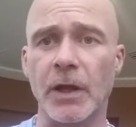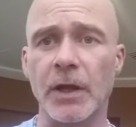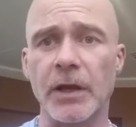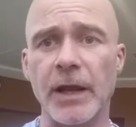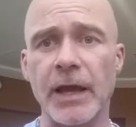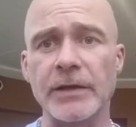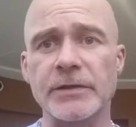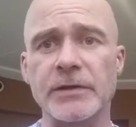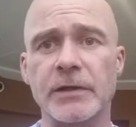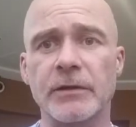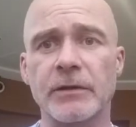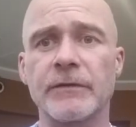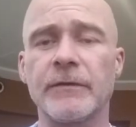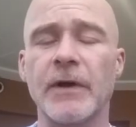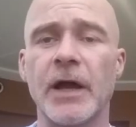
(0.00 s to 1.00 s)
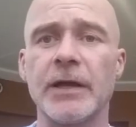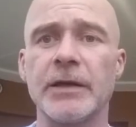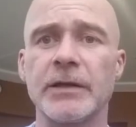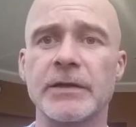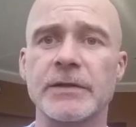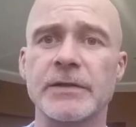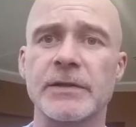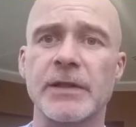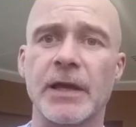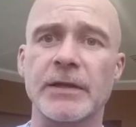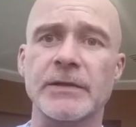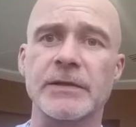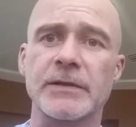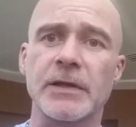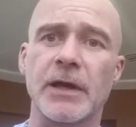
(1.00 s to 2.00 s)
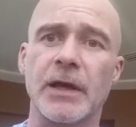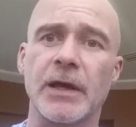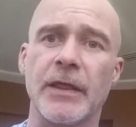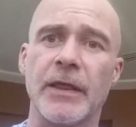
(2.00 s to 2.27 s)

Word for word: announcing their findings that uh,